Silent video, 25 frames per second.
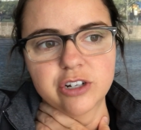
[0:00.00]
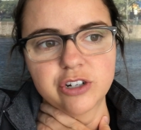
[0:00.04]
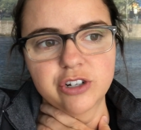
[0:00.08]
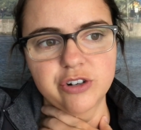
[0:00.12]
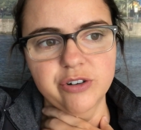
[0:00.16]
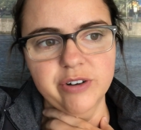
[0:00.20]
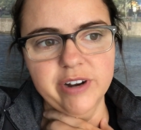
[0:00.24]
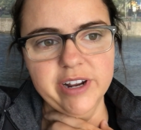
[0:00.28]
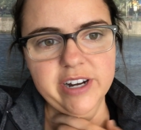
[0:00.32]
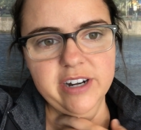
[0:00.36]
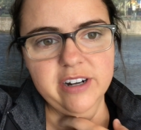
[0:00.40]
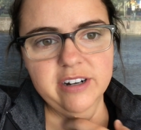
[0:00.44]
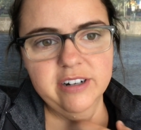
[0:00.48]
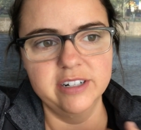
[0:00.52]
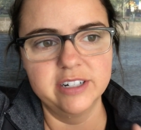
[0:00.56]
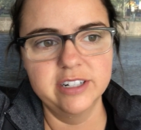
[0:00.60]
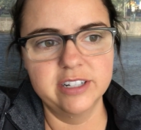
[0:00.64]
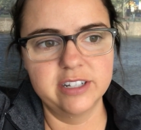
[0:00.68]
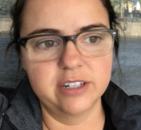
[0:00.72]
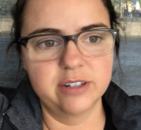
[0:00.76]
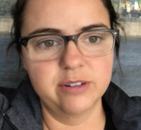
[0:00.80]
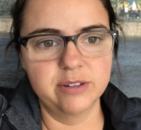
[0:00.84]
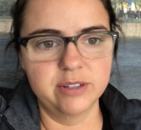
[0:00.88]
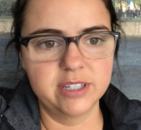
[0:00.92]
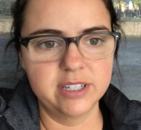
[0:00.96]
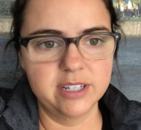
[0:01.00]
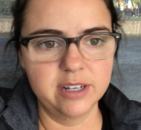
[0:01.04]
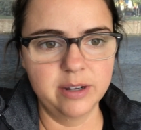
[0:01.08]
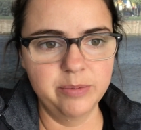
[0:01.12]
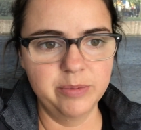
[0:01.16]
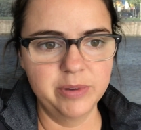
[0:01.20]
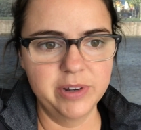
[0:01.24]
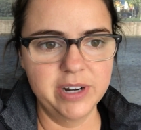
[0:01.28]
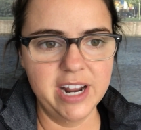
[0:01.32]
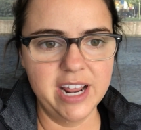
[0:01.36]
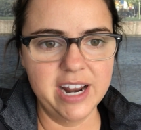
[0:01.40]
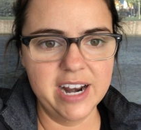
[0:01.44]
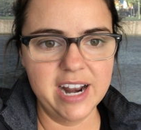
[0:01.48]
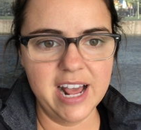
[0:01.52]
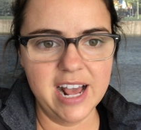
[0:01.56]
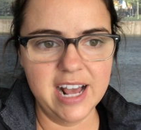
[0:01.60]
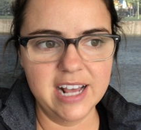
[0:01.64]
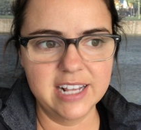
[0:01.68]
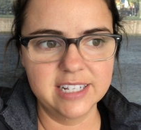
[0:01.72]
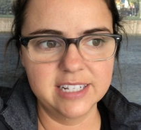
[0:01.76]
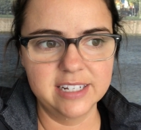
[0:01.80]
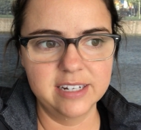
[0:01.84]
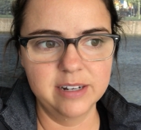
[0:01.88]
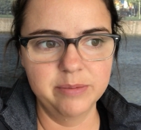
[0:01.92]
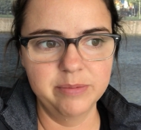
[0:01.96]
trader, and so someone had
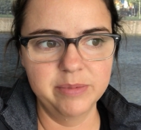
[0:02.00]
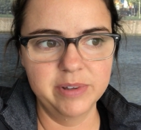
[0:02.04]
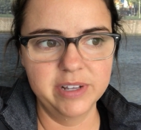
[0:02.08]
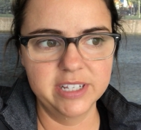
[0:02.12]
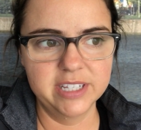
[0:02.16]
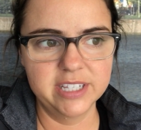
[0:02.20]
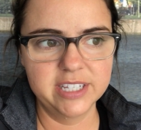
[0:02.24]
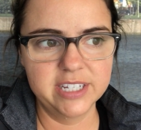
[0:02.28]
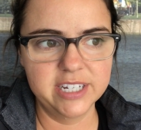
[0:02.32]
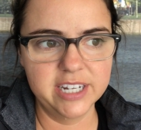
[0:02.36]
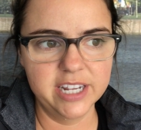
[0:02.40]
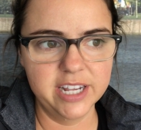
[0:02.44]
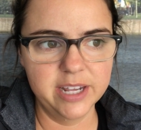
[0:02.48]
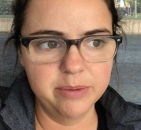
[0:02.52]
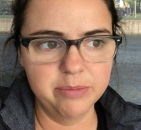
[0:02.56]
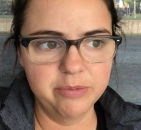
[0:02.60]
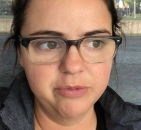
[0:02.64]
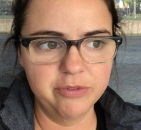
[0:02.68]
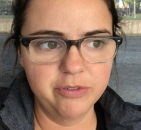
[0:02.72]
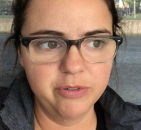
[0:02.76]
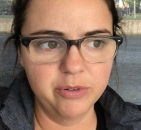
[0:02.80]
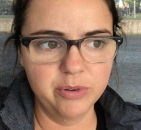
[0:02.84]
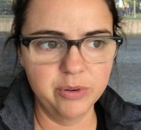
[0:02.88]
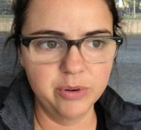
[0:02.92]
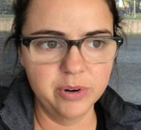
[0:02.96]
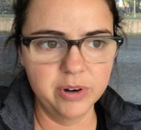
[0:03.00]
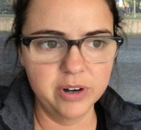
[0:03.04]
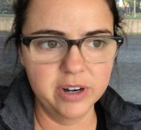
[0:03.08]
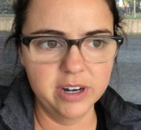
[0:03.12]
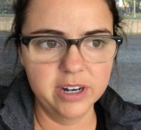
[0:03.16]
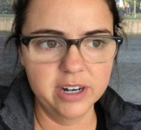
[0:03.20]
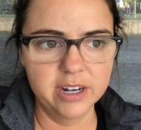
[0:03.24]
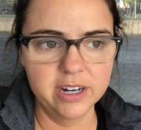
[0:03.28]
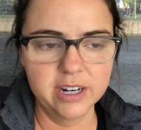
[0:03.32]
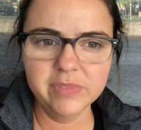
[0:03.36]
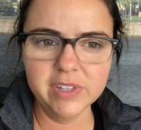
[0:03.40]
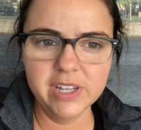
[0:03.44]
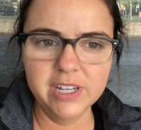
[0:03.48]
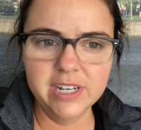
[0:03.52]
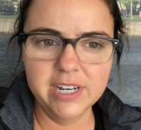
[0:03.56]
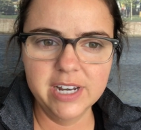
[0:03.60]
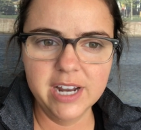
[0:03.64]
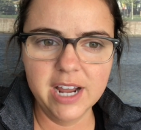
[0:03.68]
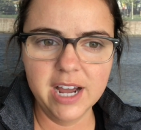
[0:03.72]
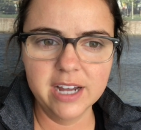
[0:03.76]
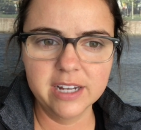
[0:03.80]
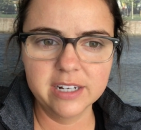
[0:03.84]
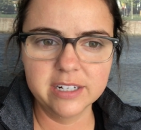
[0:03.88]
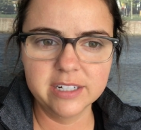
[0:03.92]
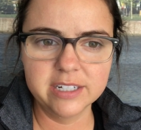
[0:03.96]
asked him his tip for
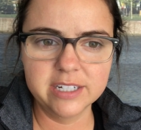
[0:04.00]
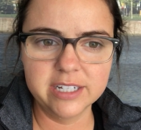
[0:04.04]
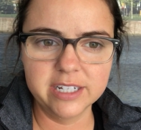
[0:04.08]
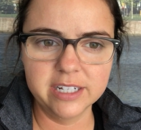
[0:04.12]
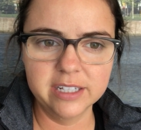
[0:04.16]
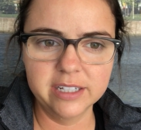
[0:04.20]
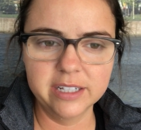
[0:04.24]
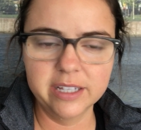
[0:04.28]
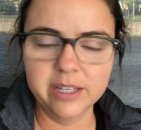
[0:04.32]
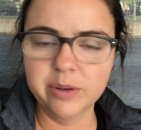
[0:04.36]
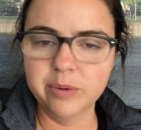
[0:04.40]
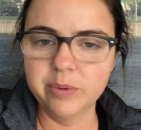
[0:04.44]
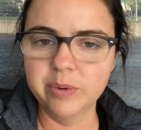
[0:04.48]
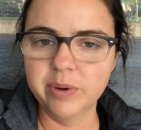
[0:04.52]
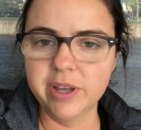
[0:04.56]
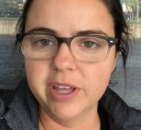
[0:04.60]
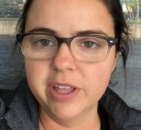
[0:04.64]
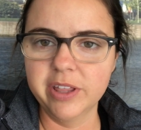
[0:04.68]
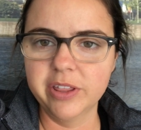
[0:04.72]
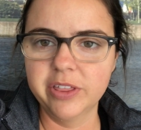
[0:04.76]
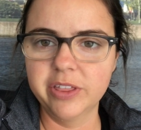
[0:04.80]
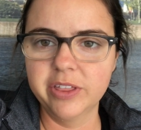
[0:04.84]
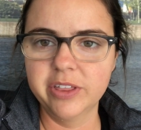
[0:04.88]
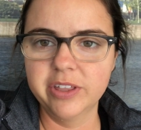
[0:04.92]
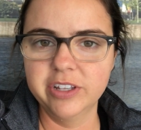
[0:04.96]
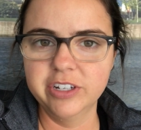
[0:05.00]
not dealing with